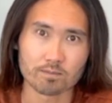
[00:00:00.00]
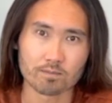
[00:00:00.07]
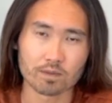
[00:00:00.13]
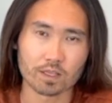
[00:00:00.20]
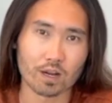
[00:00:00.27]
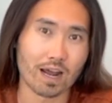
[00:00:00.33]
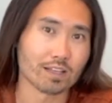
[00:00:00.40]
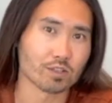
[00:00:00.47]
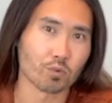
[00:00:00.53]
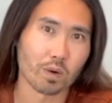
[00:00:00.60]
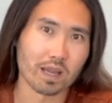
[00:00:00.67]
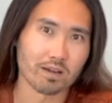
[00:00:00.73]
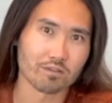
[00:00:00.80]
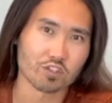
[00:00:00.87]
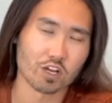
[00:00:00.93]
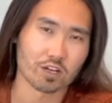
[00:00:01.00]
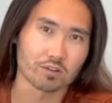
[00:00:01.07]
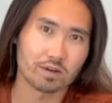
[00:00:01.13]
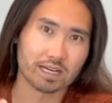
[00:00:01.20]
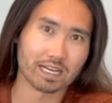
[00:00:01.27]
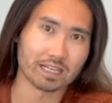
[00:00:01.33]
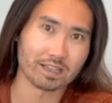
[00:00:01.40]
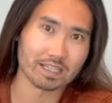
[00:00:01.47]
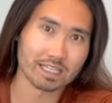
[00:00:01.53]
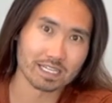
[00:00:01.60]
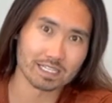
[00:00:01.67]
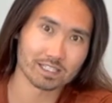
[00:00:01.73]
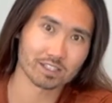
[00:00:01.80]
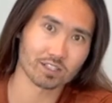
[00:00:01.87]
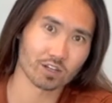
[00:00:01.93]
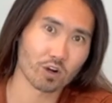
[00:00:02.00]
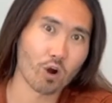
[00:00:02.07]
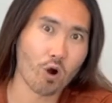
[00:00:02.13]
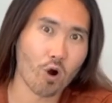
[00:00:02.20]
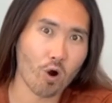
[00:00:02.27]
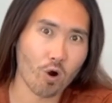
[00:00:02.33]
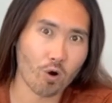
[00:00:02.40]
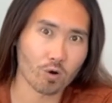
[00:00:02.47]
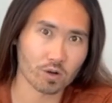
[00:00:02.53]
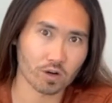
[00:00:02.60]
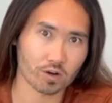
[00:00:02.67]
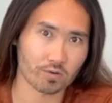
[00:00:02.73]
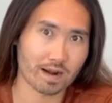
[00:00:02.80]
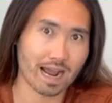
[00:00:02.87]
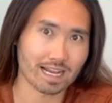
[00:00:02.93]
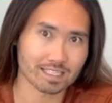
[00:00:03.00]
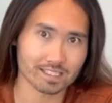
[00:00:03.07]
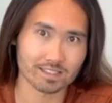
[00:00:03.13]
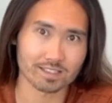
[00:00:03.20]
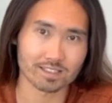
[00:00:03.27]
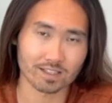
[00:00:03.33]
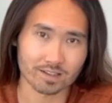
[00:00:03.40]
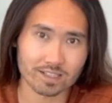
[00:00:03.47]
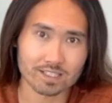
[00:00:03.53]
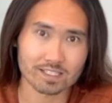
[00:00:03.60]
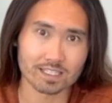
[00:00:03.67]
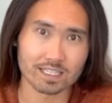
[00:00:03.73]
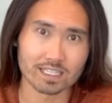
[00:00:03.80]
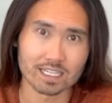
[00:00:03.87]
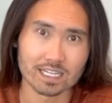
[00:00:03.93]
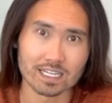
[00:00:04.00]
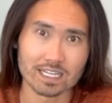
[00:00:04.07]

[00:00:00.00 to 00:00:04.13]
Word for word: you know as a way of generating leads to call harass and solicit